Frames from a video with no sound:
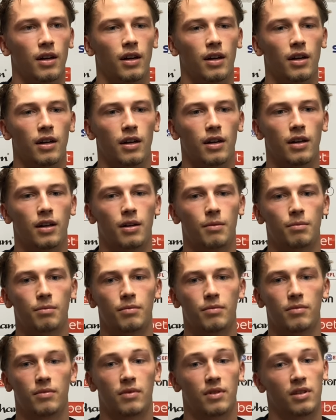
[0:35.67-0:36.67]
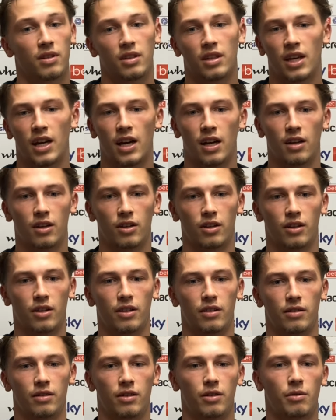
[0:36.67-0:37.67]
Yeah, look,
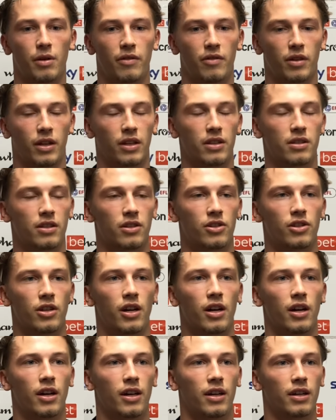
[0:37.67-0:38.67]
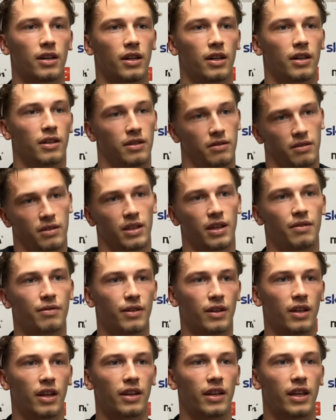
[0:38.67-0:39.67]
whoever gets the shot, they
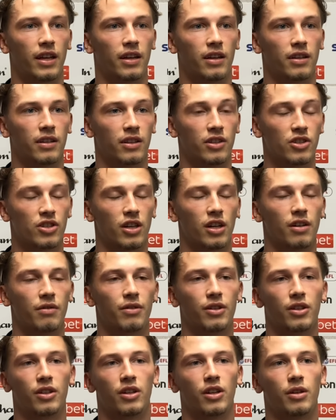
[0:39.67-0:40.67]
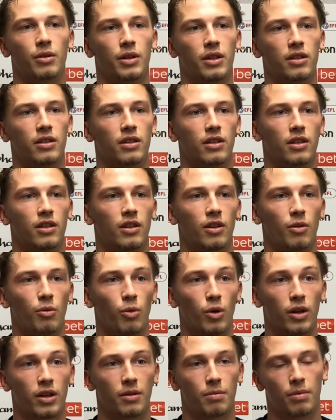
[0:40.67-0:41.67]
feel like they deserve it, you know, and
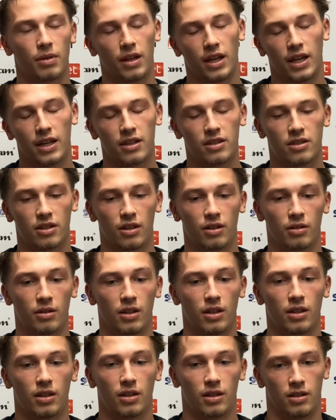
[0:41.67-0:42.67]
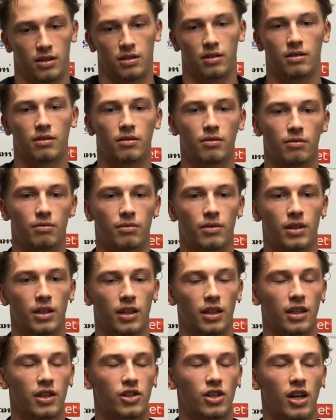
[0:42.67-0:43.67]
want to play, so when I
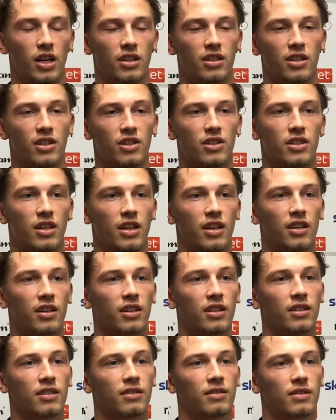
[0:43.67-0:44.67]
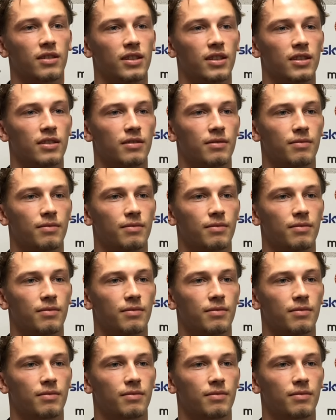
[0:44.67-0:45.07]
get the chance, I'll just take it, and yeah.